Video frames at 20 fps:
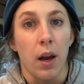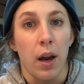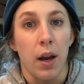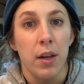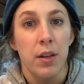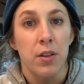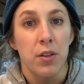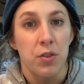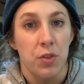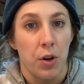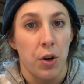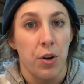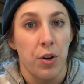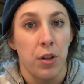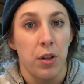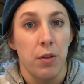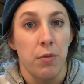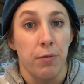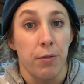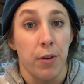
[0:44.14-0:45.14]
I
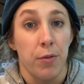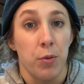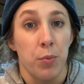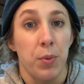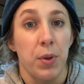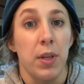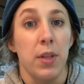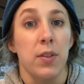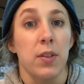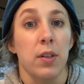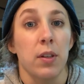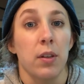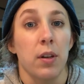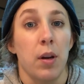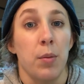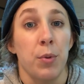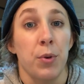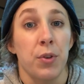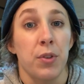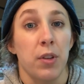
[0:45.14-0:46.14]
started Forever Pizza
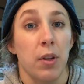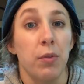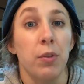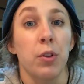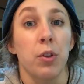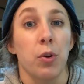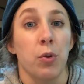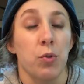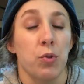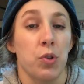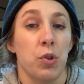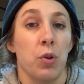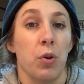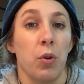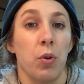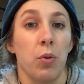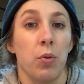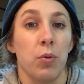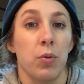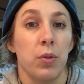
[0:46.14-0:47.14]
almost 7 years
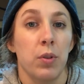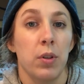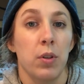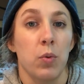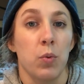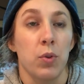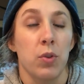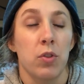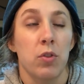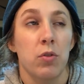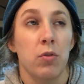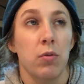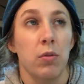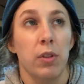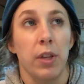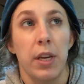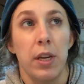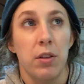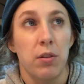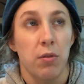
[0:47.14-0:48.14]
ago. It was
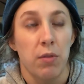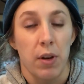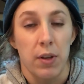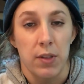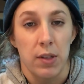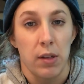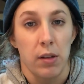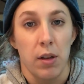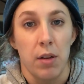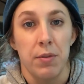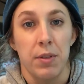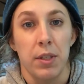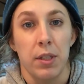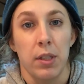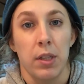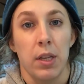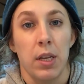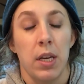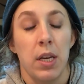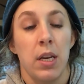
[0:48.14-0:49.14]
late
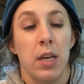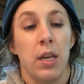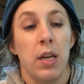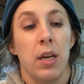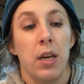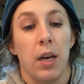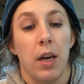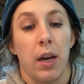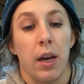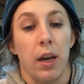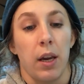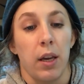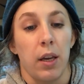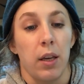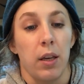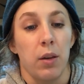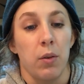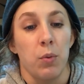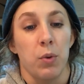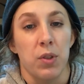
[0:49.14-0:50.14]
2011.
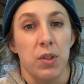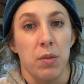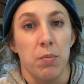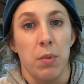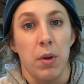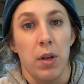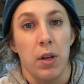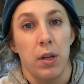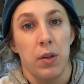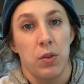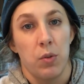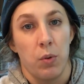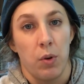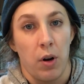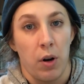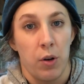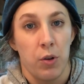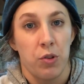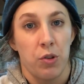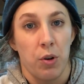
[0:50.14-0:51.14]
I was submitting to an
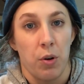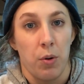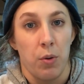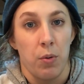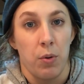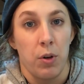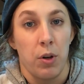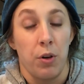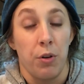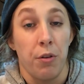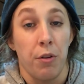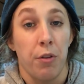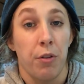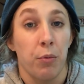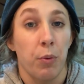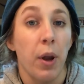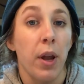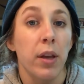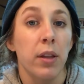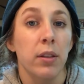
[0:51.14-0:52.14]
art show called
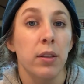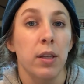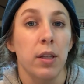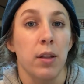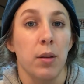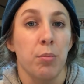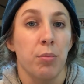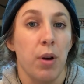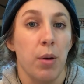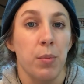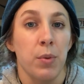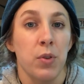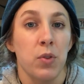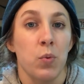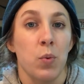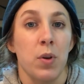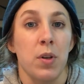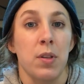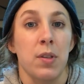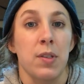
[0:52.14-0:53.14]
Threat, and the premise
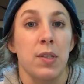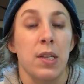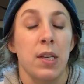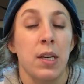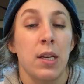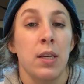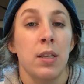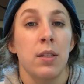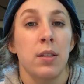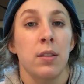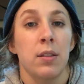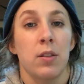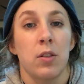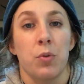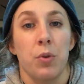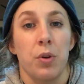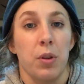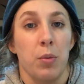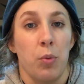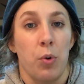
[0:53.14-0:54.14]
was it's
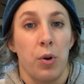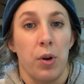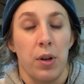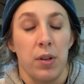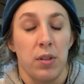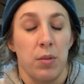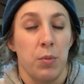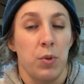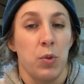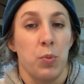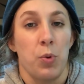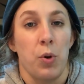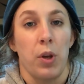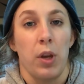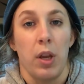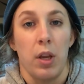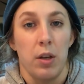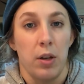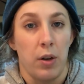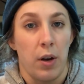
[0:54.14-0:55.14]
3 a.m, someone's
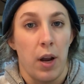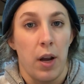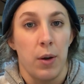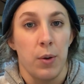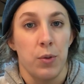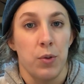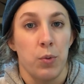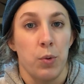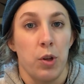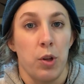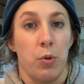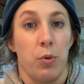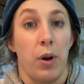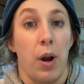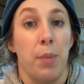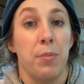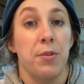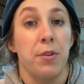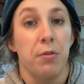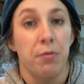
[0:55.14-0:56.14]
breaking into your house. What do you
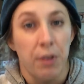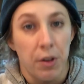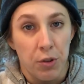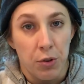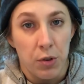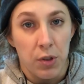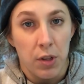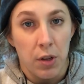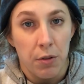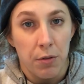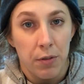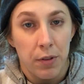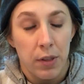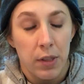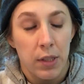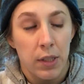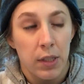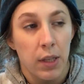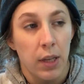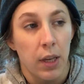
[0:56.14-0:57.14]
grab to defend yourself?
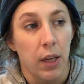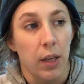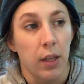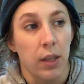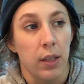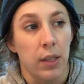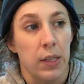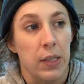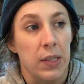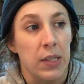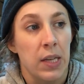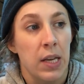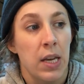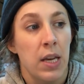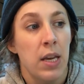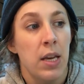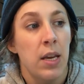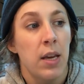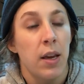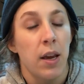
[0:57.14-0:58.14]
And
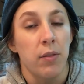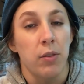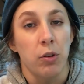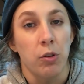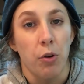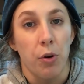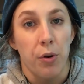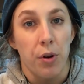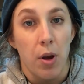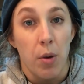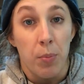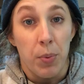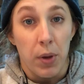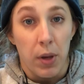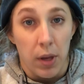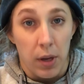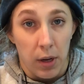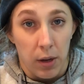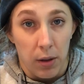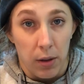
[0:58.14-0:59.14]
having grown up
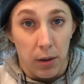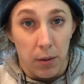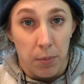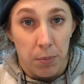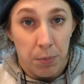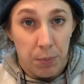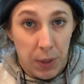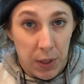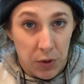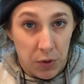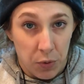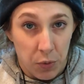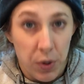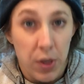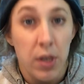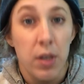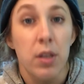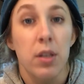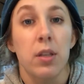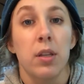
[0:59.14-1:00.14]
in a
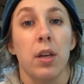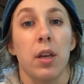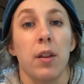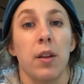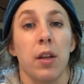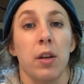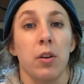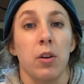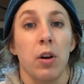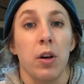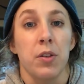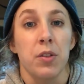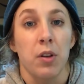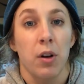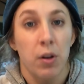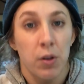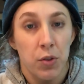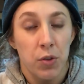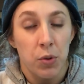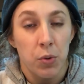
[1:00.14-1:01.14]
pizzeria and then gone to
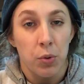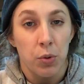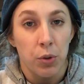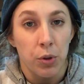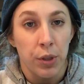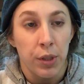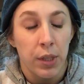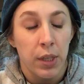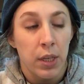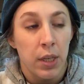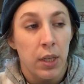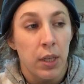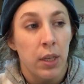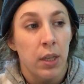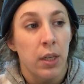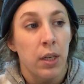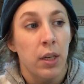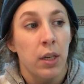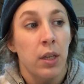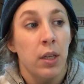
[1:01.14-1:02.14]
art school,
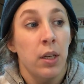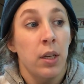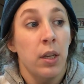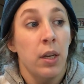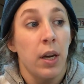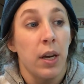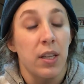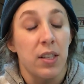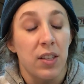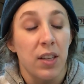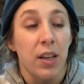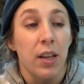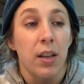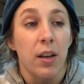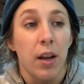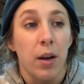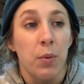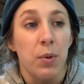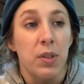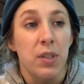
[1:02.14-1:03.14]
I said
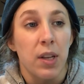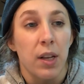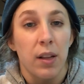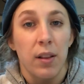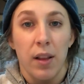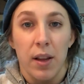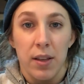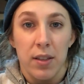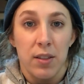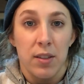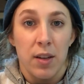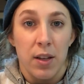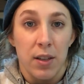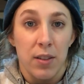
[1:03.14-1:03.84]
I would take last